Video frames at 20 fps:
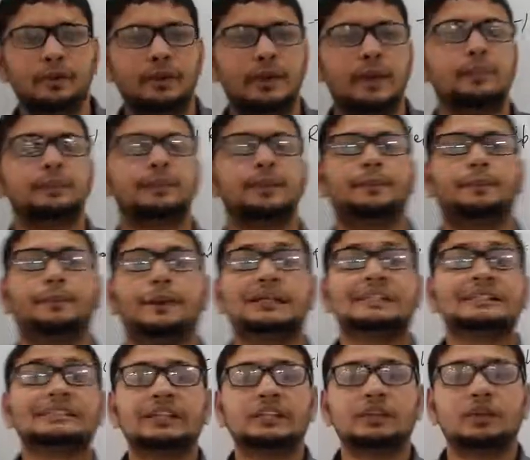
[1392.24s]
became the
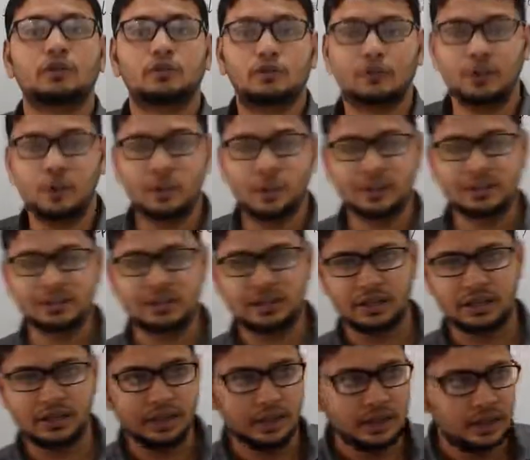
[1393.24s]
president of
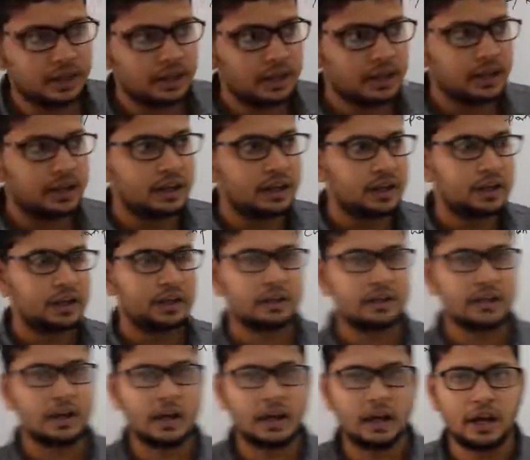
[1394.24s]
USA,
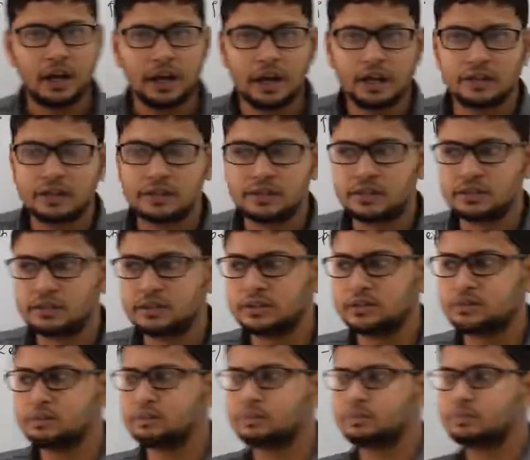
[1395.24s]

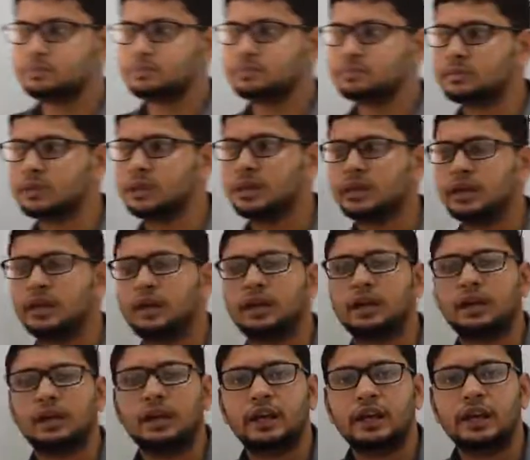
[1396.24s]
and
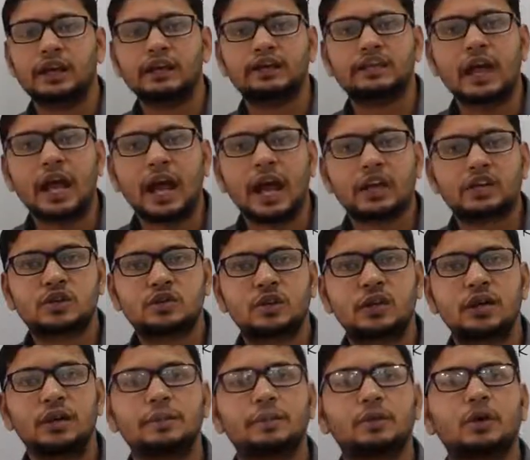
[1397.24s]
it
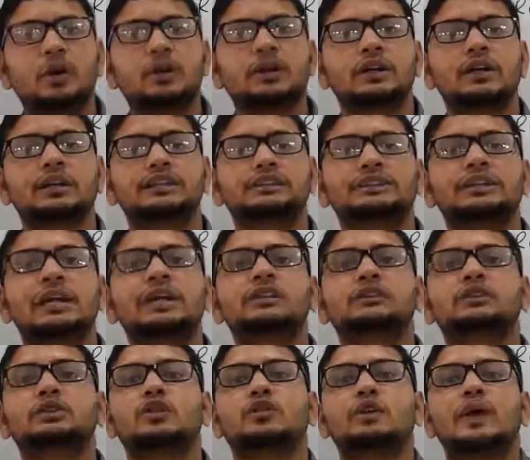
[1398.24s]
actually brought a
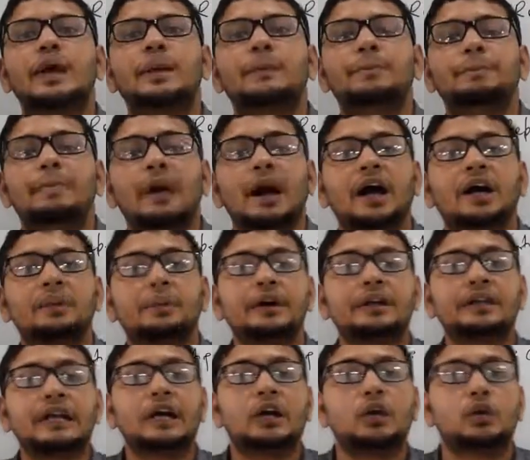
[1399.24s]
sense of
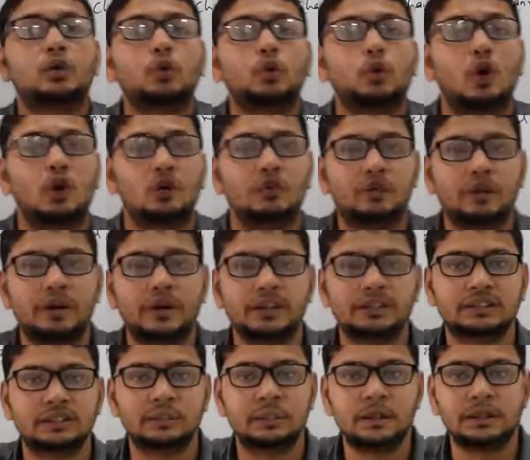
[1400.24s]
empowerment and
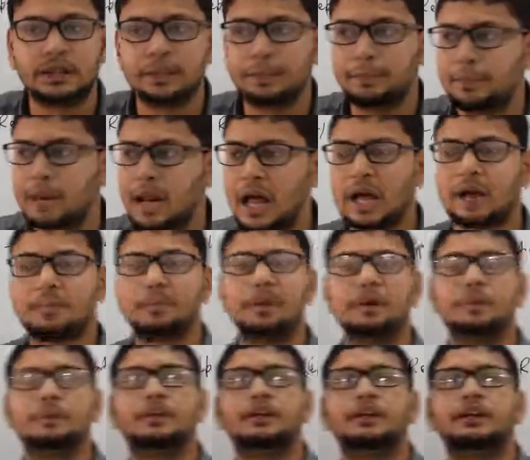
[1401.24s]
confidence among the black
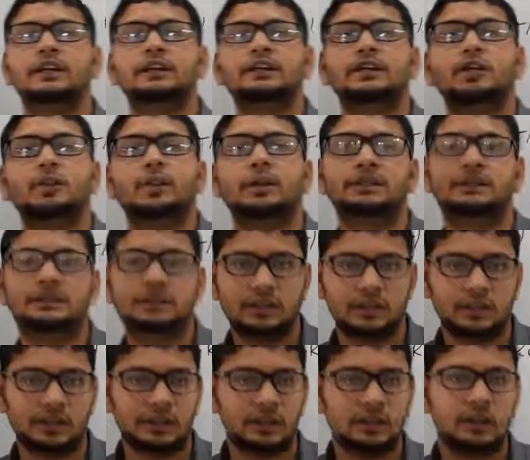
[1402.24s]
people in
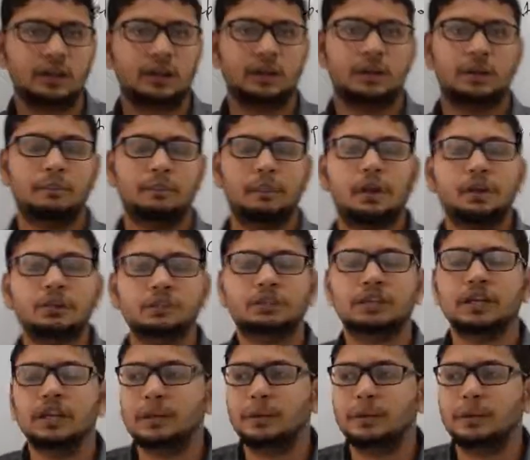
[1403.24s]
USA. Because